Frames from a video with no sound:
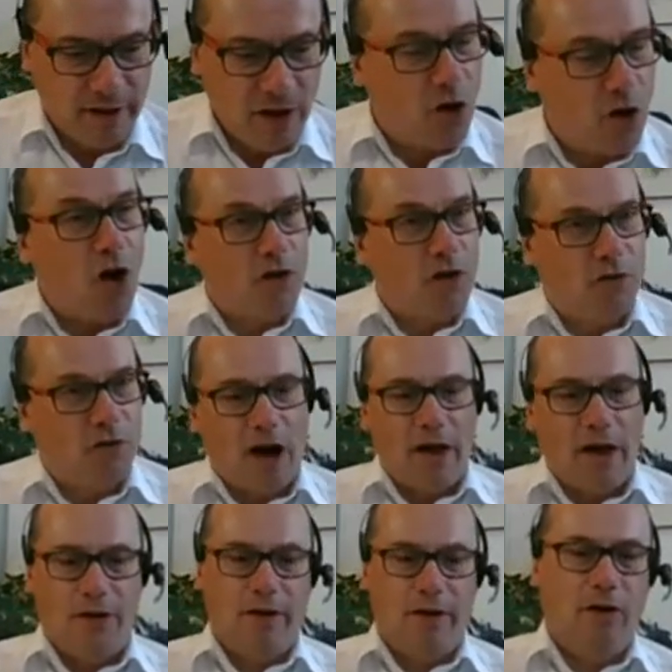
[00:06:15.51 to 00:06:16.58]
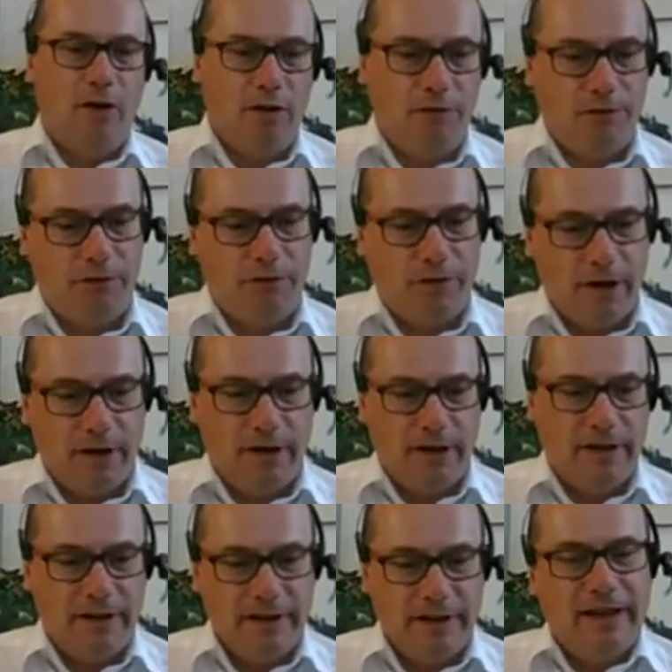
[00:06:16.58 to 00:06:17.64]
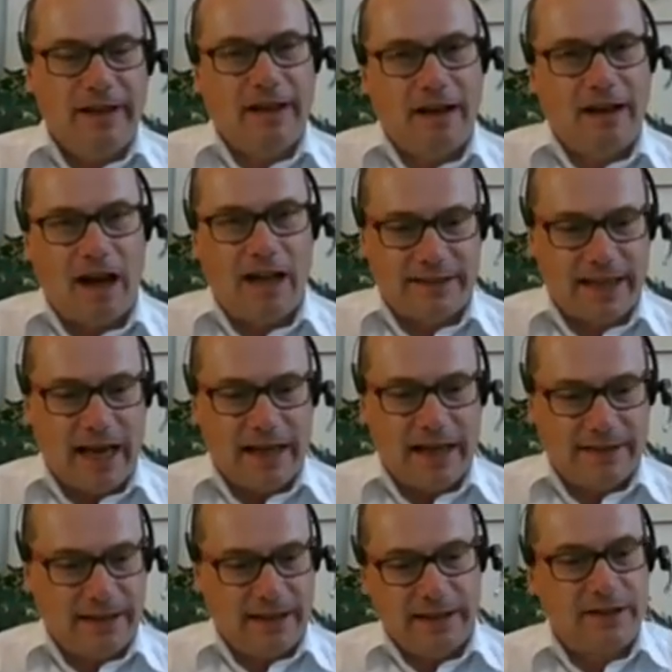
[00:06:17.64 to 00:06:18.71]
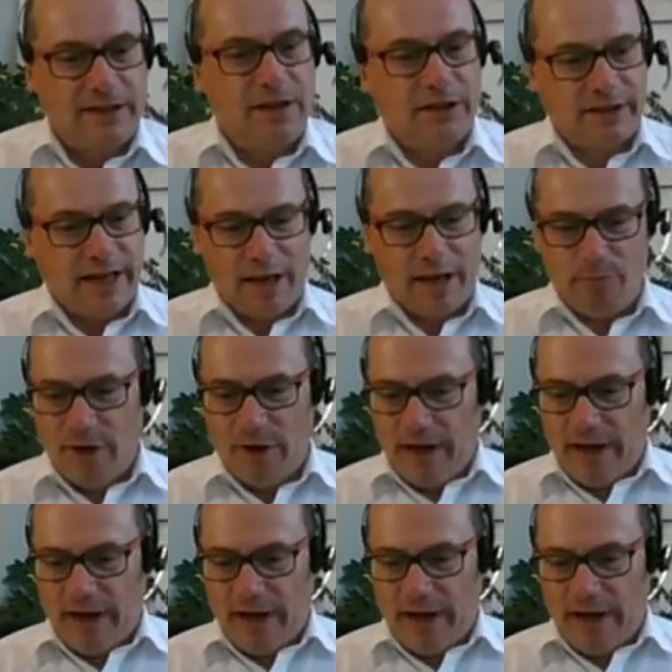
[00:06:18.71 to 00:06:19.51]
godfather of Carl Zeiss. He has the same